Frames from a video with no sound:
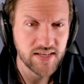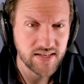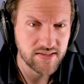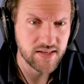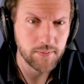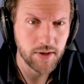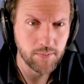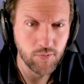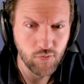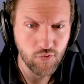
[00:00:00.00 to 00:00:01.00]
of these answers coming up
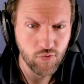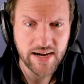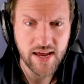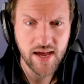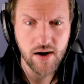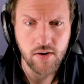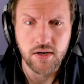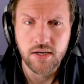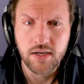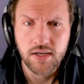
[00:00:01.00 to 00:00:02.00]
right now.
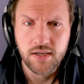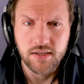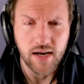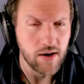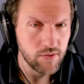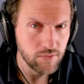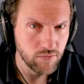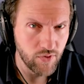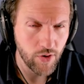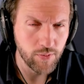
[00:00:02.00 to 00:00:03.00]
Now,
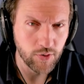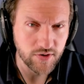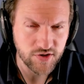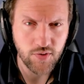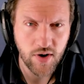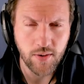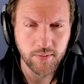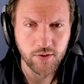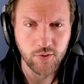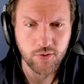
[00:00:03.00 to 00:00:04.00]
very important, straight away I'm
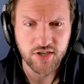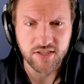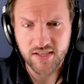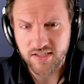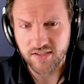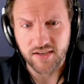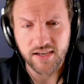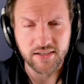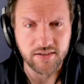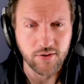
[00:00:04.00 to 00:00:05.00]
going to launch into this because I
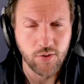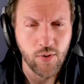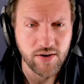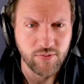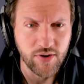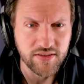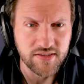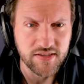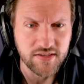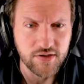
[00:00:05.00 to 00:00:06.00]
didn't quite find this
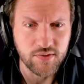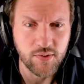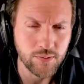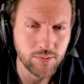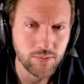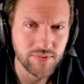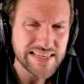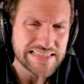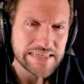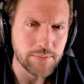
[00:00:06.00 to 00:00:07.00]
as useful.
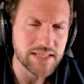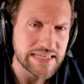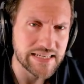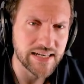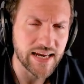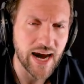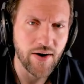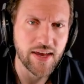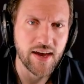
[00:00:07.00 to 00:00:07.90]
These nibs needed a carry